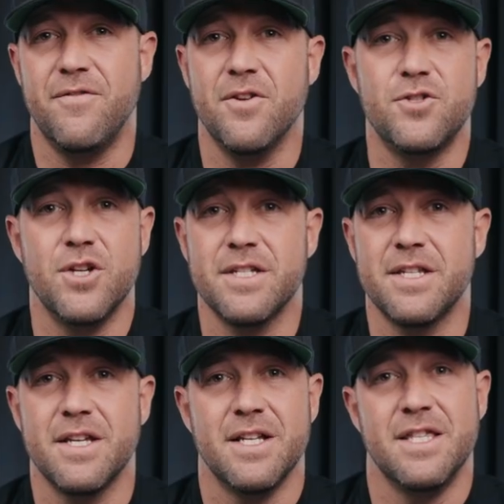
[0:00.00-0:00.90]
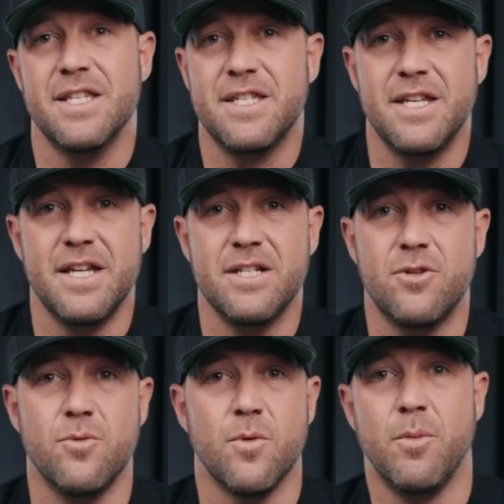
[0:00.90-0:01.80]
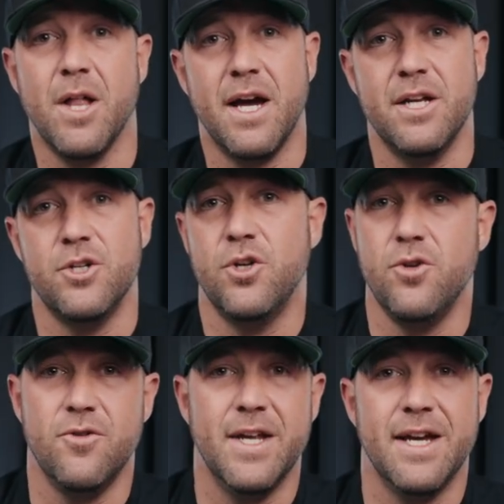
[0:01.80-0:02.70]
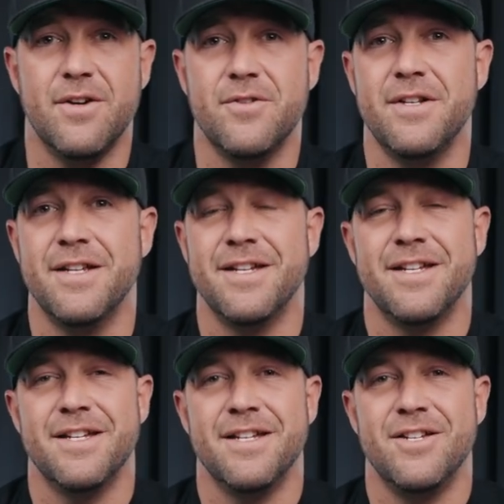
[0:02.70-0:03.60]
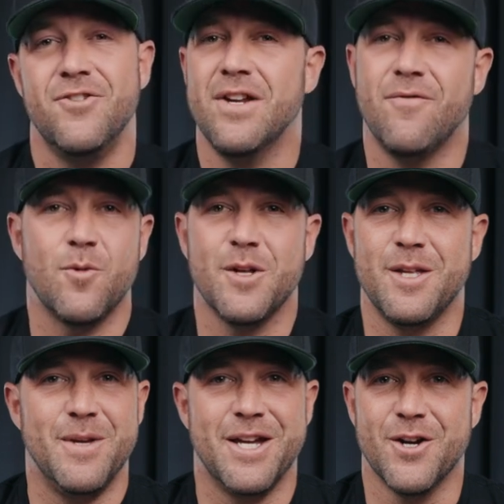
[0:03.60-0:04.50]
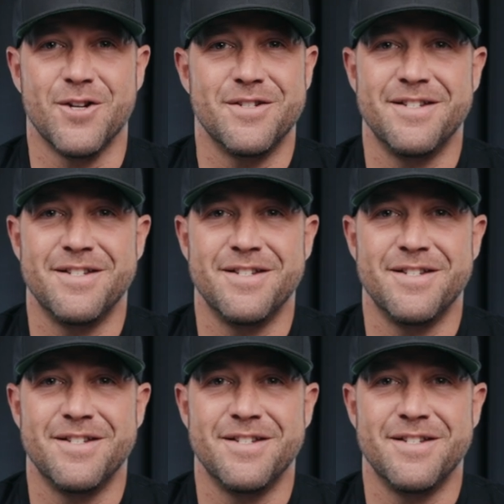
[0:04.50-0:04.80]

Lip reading: they're just listening to reply and shoot you down, you're never really being heard.